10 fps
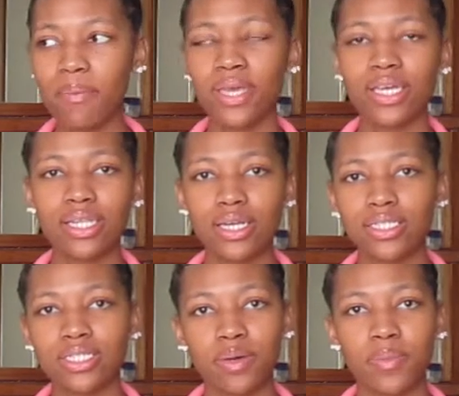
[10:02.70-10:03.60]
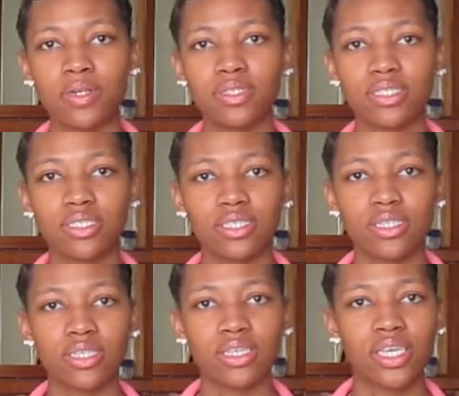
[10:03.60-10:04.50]
pick a nonchalant person
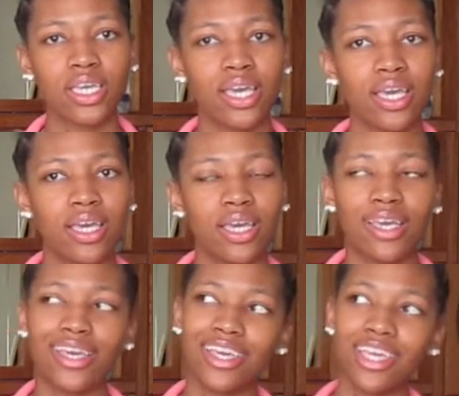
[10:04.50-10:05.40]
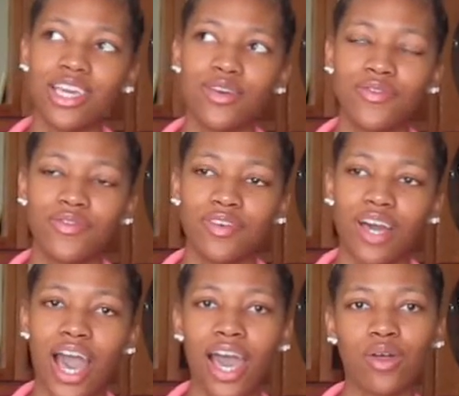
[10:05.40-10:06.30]
if
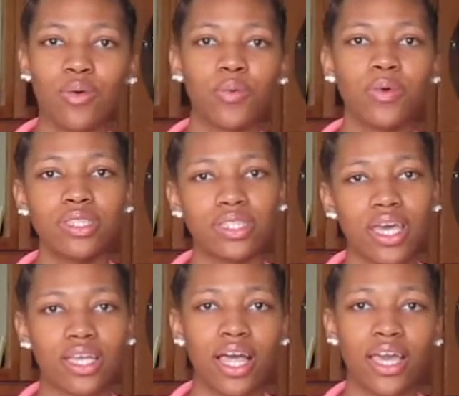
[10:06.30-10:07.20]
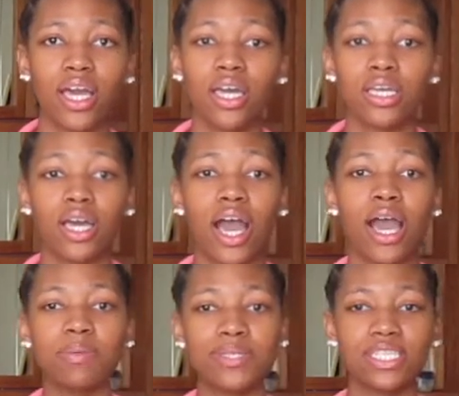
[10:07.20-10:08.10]
I don't want that? Like,
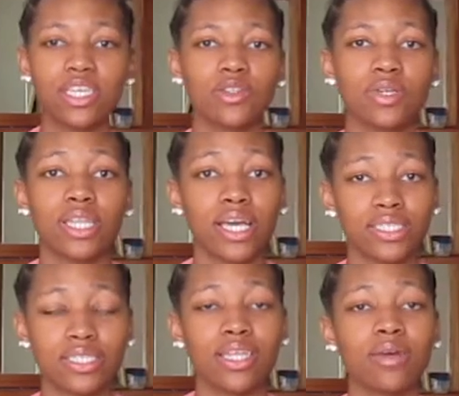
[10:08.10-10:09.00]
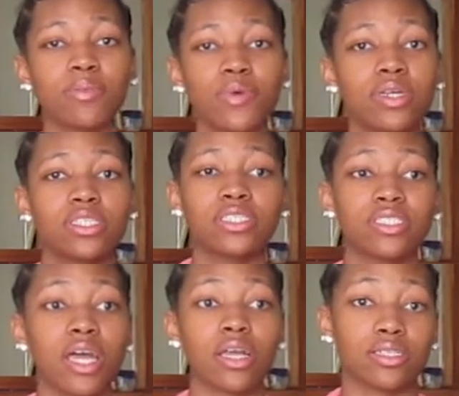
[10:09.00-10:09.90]
I'm gonna tell you, a nonchalant boy is just
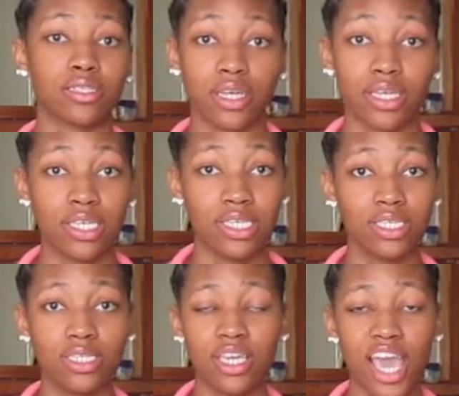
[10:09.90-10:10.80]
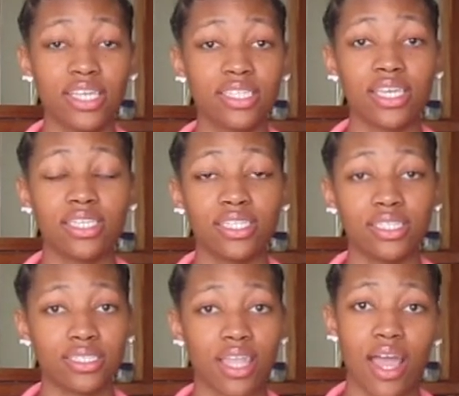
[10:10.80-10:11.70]
nonchalant. He acts like he
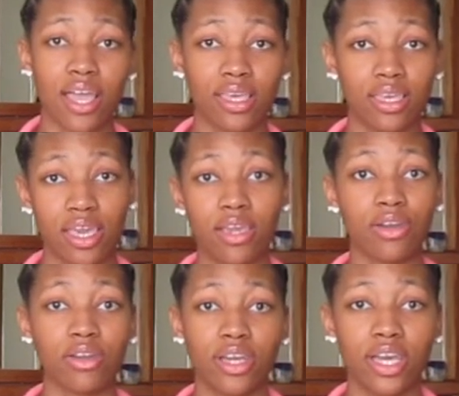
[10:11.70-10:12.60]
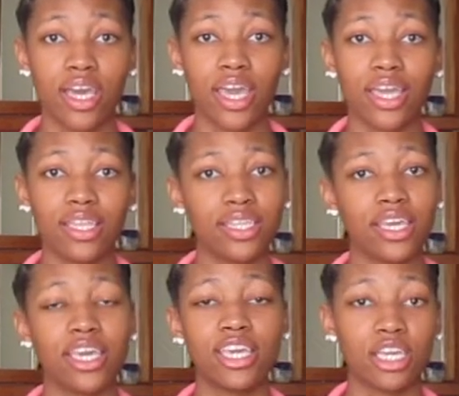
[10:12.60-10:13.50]
does not care. And
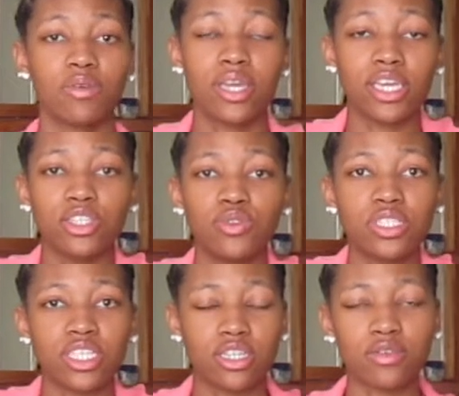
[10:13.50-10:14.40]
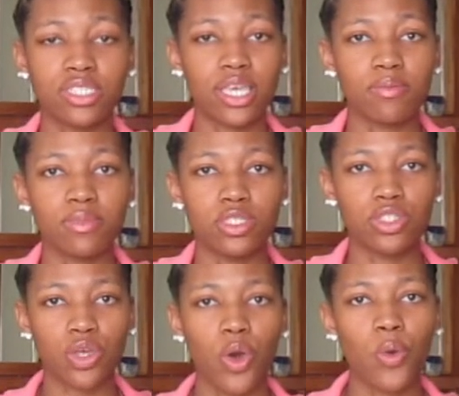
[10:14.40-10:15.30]
it used to irritate me
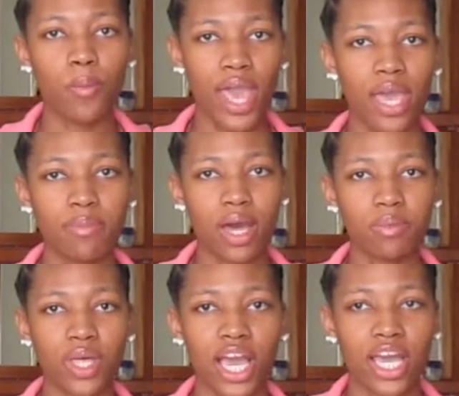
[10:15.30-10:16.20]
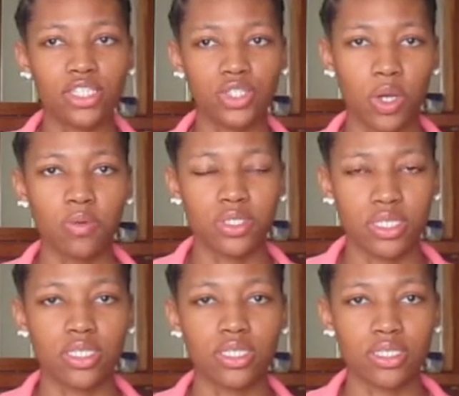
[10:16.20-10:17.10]
so bad, but I'm like, I chose
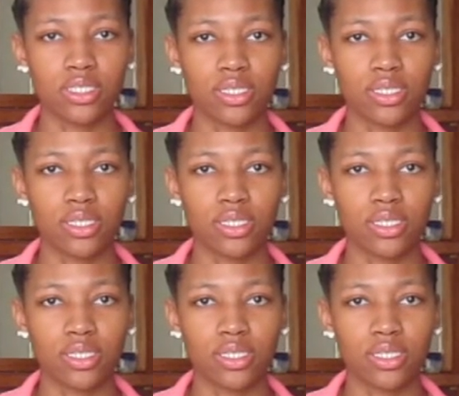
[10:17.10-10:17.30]
this,